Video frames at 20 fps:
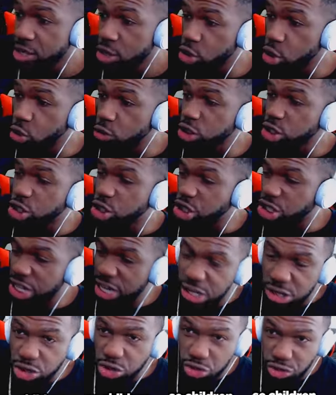those
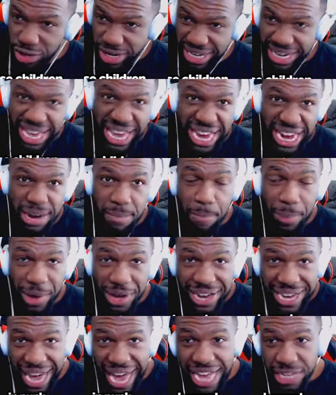children in
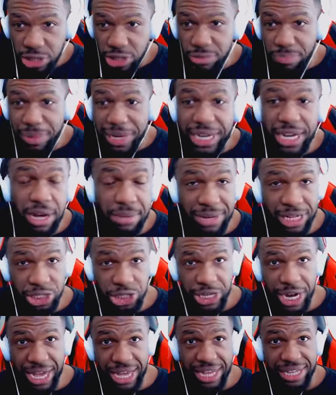Punk Hazard becoming
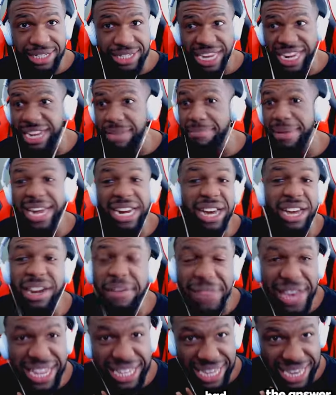giants. And he may not
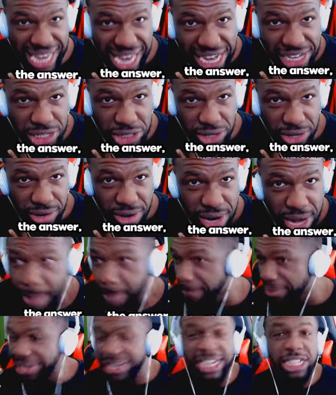have had the answer,
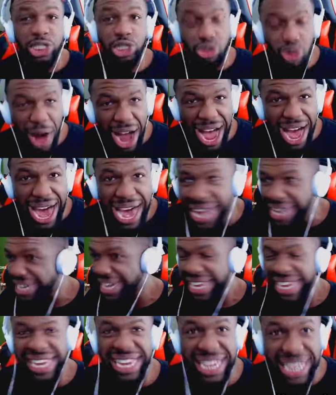but he tried,
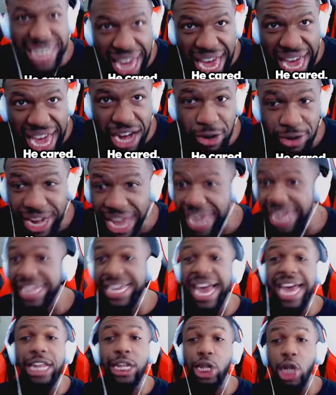he cared, and he
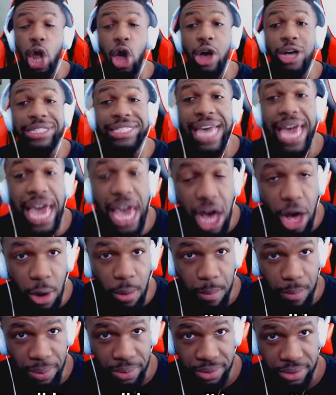had Law's help.
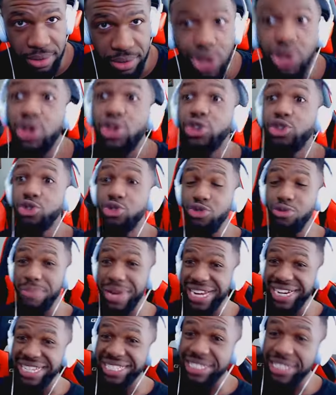You
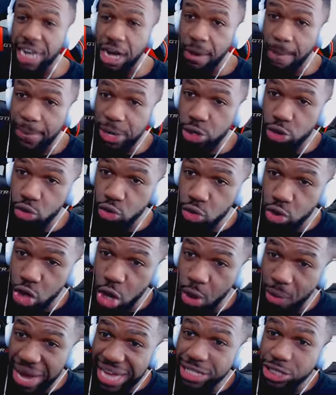mean to tell me you
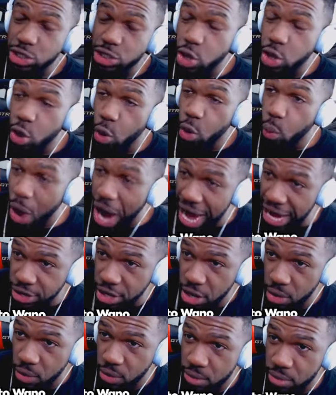go into
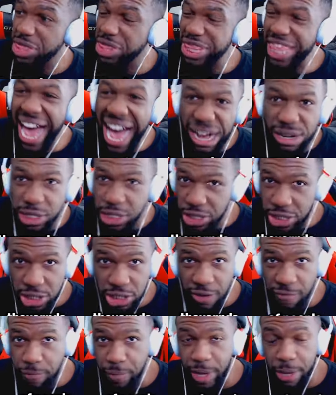Wano, thousands
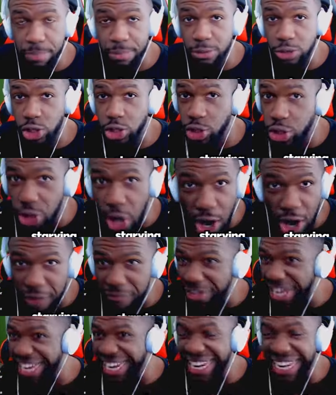of people
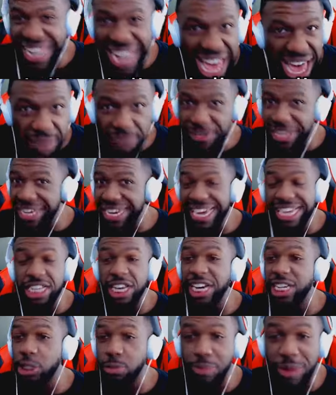starving, laughing, can't
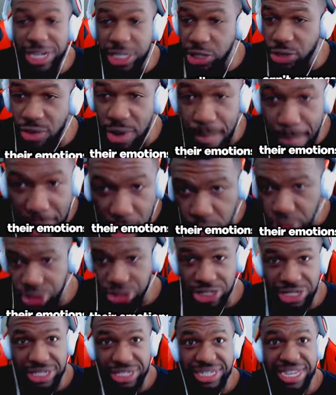express their
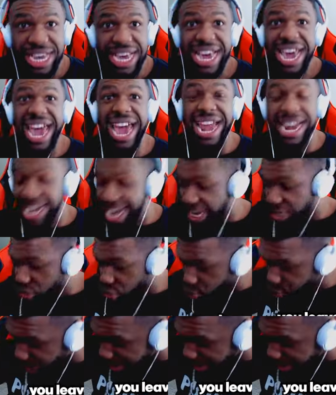emotions, and then you